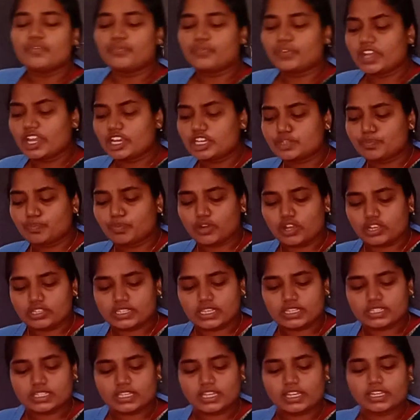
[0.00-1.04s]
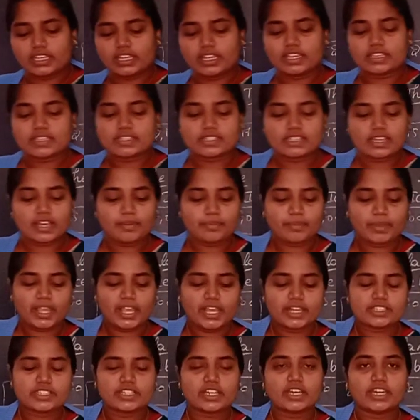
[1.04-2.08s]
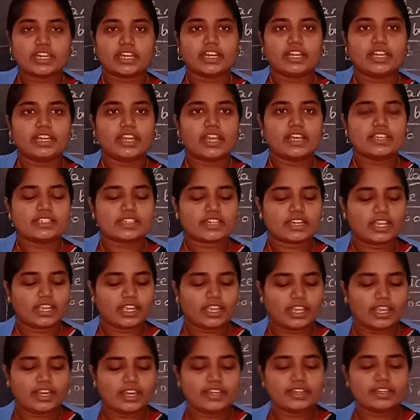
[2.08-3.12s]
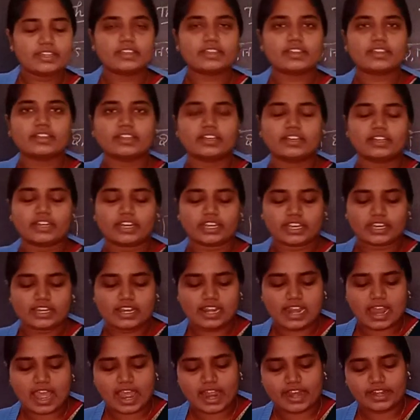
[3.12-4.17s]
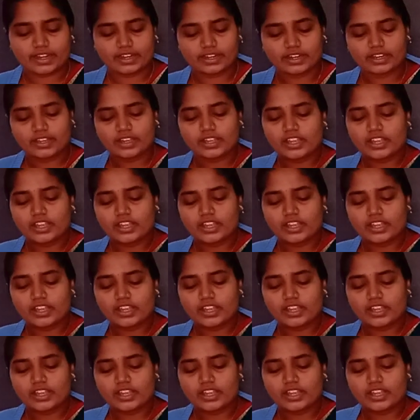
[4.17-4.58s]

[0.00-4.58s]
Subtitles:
Fish processing is the major industry in Greenland.